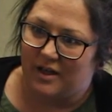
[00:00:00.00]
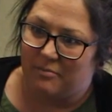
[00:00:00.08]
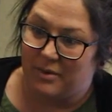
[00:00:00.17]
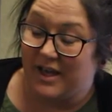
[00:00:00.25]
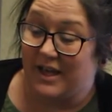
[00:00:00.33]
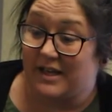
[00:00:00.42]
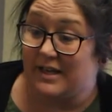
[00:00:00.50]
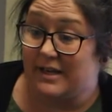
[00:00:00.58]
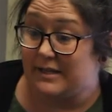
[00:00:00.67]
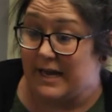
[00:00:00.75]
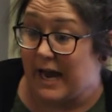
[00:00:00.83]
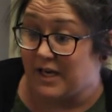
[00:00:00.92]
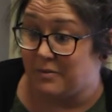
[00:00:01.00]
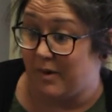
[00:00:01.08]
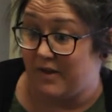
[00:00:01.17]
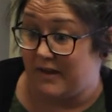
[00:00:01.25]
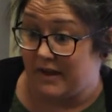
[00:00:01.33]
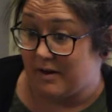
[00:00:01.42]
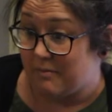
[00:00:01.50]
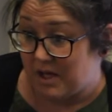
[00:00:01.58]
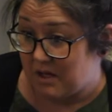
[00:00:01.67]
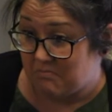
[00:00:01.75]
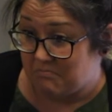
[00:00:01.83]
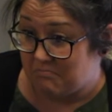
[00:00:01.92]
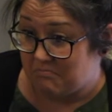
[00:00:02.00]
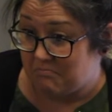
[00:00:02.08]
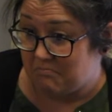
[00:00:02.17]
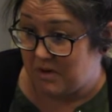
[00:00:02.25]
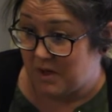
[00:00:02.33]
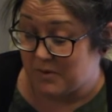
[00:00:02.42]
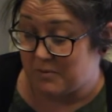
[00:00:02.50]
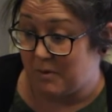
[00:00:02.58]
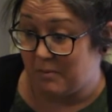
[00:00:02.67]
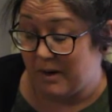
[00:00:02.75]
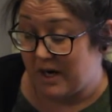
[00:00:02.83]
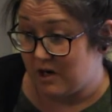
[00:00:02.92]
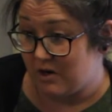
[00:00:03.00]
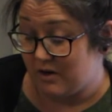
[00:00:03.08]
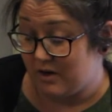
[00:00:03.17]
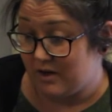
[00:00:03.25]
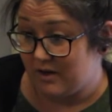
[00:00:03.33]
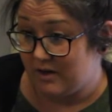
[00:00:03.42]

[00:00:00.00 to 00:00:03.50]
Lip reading: Being attacked by the enemy. He was prepared.